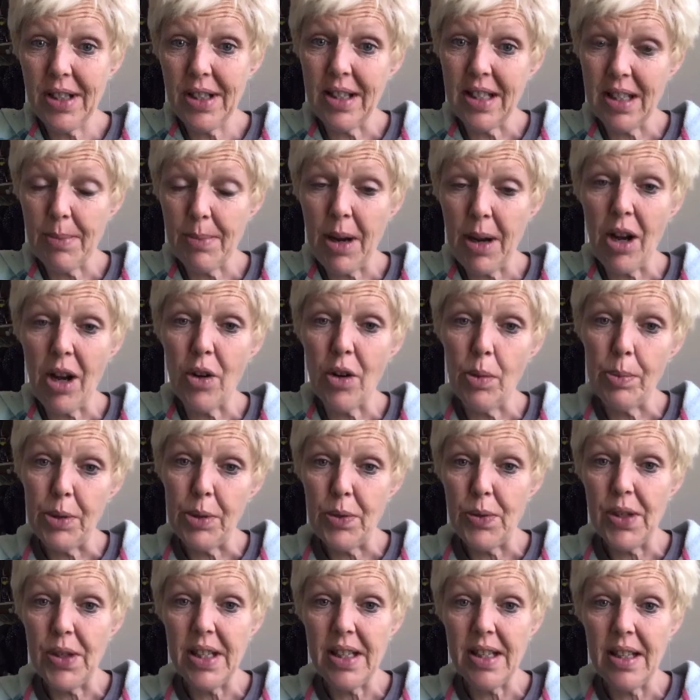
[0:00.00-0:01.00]
because of my
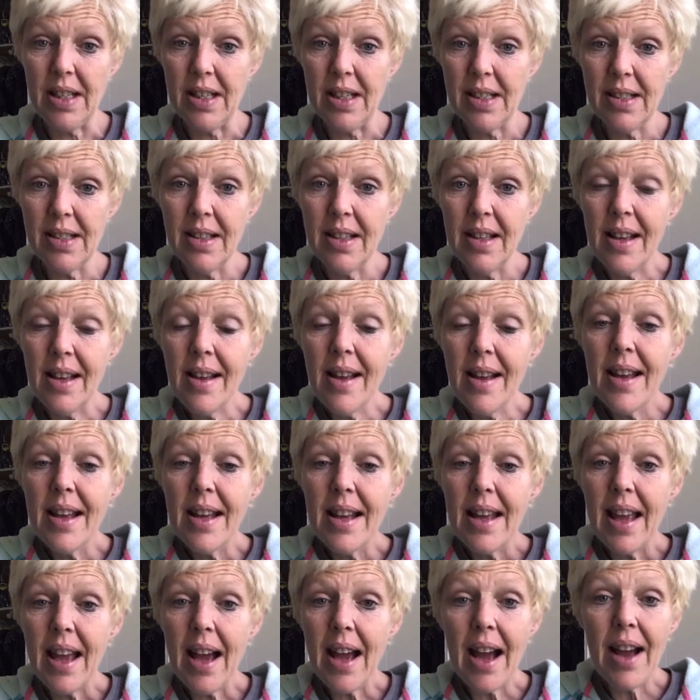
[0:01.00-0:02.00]
autoimmune disease.
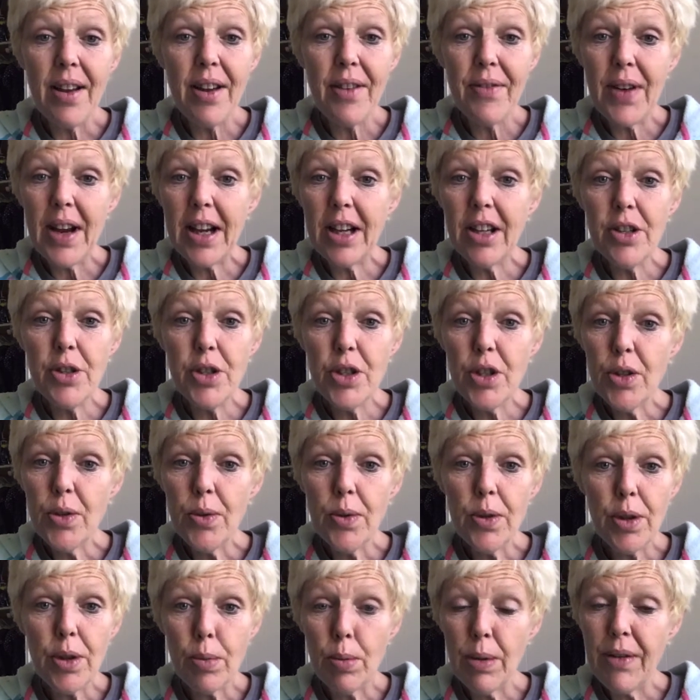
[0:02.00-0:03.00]
If I could
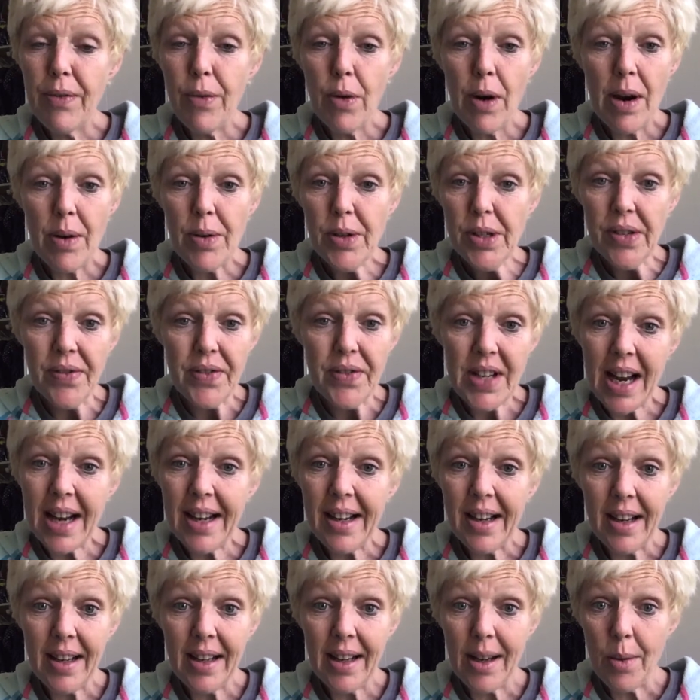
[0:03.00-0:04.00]
do 3-4 hours of die
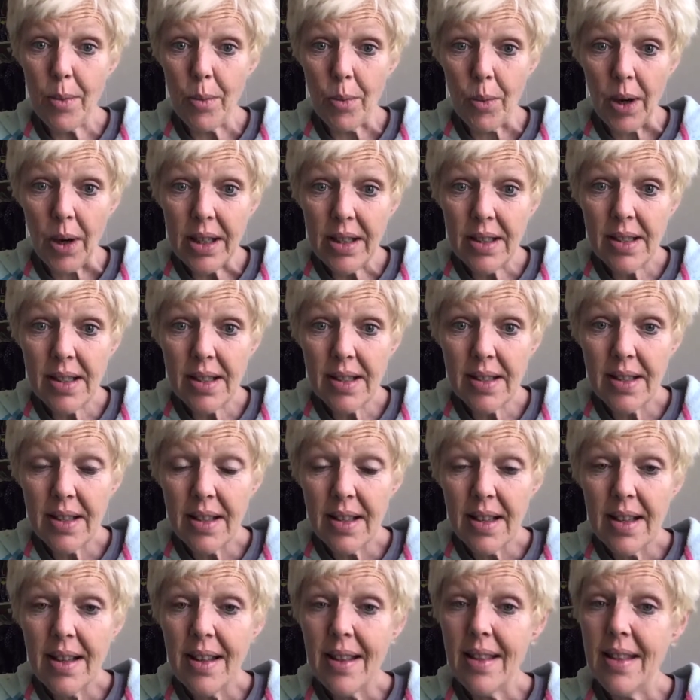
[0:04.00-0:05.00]
cutting at once,
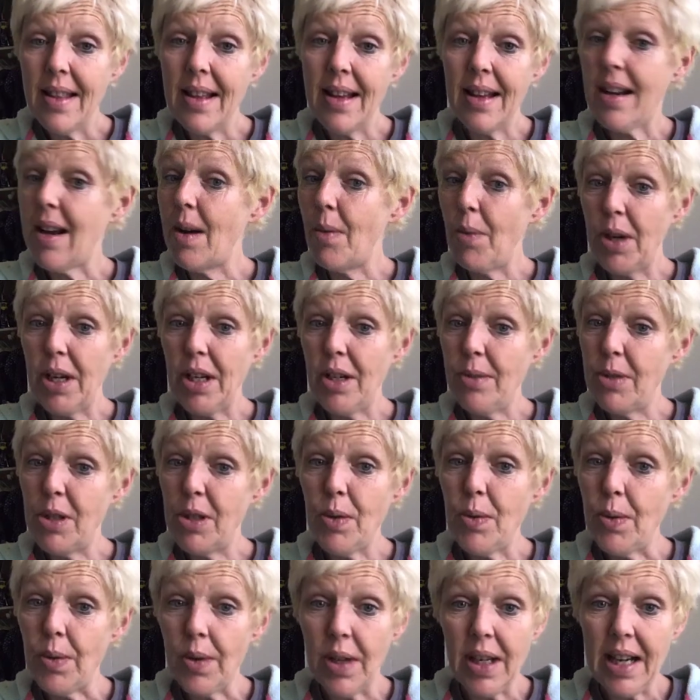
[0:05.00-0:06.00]
then I wouldn't
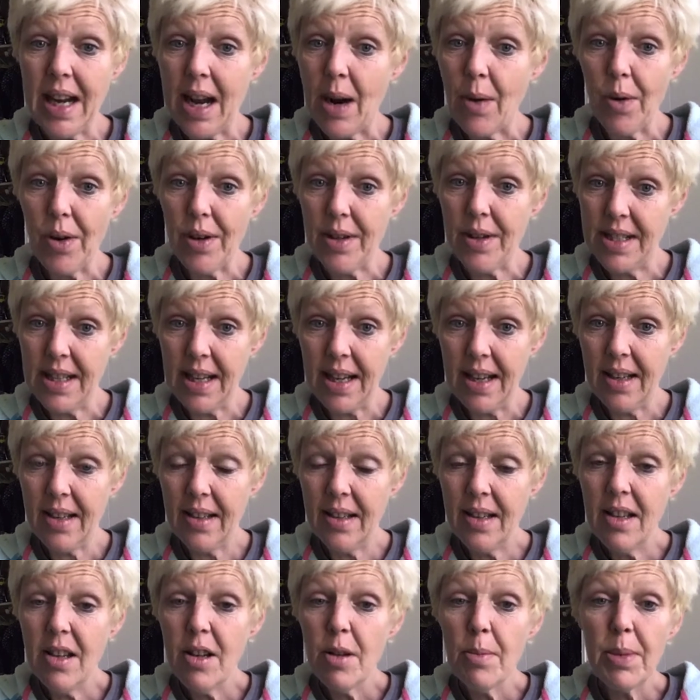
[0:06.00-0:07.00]
do an hour a day.
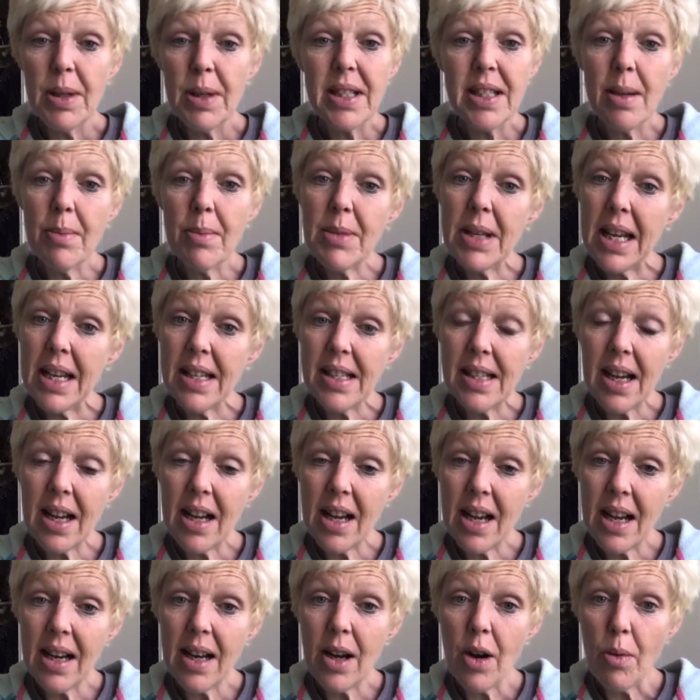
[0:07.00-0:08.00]
But some days I
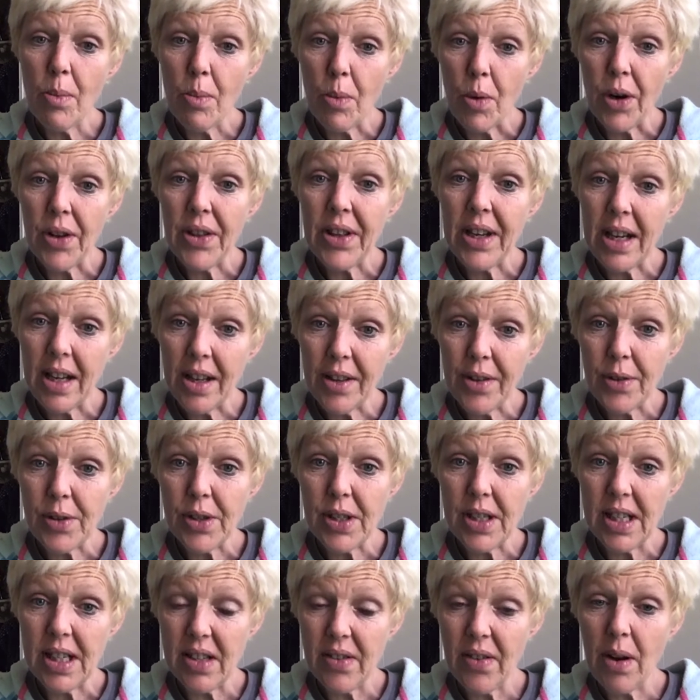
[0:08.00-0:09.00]
cut out more than others
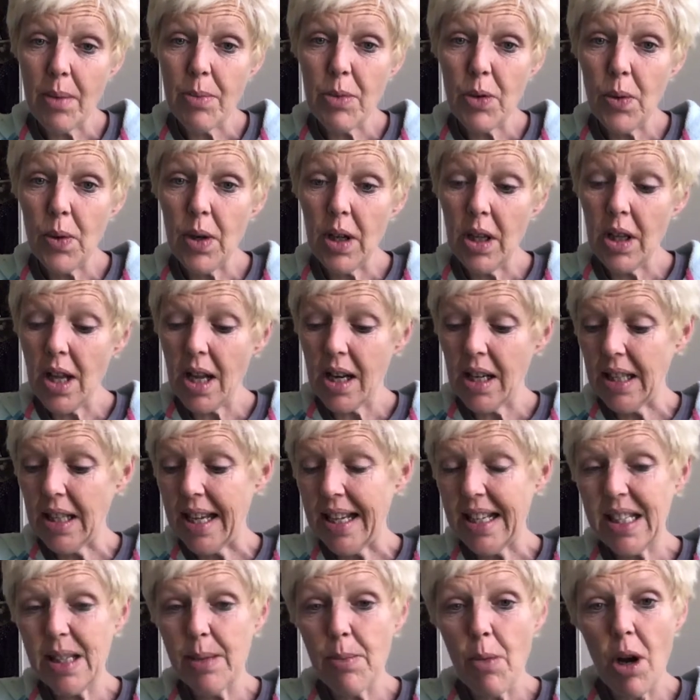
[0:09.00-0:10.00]
because if I'm doing a lot of
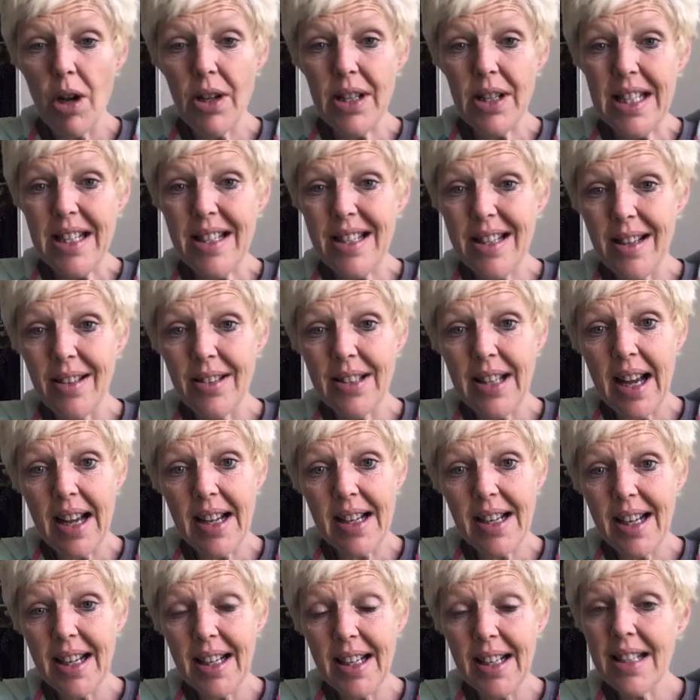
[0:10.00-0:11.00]
like small detail die
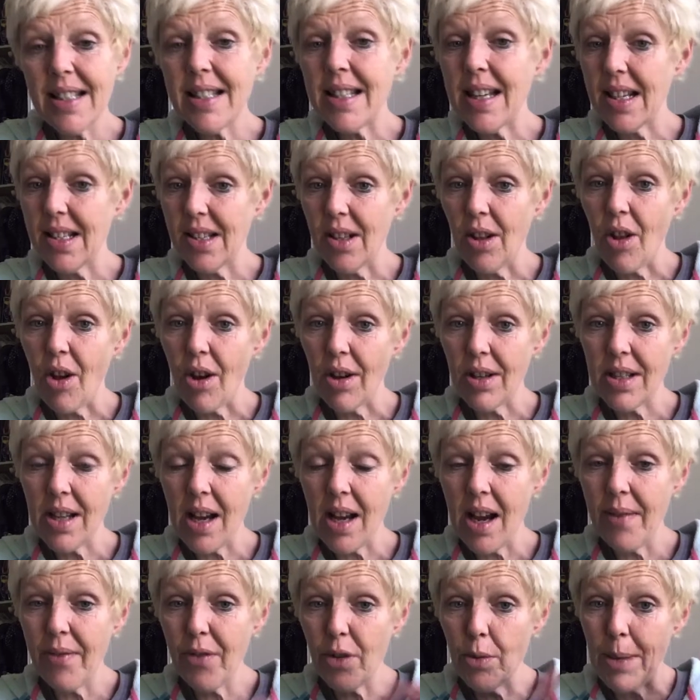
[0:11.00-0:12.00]
cutting, it takes a long
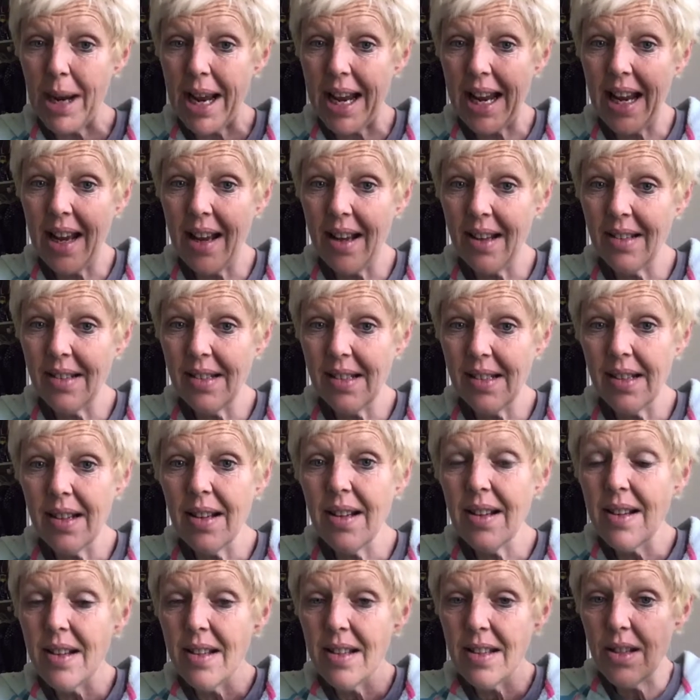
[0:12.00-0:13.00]
time for my hands
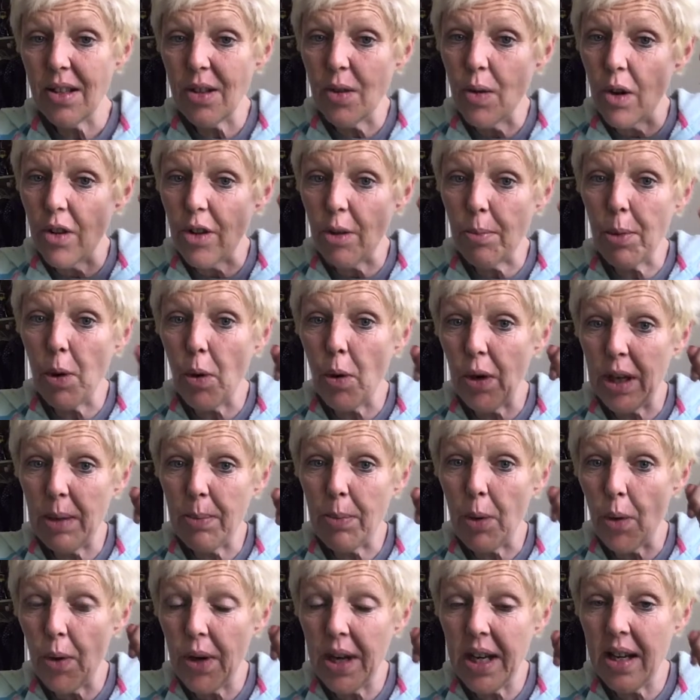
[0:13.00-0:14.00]
to do all the
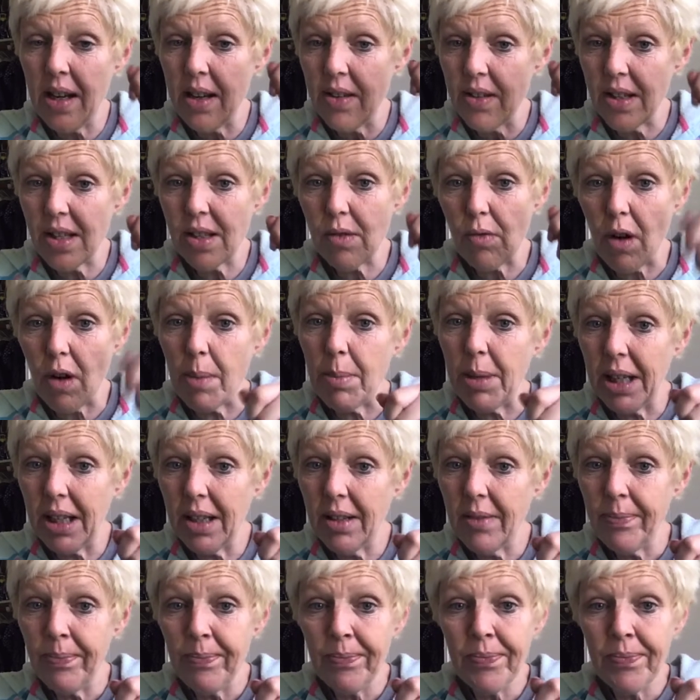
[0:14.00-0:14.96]
pokey and the scrubbing.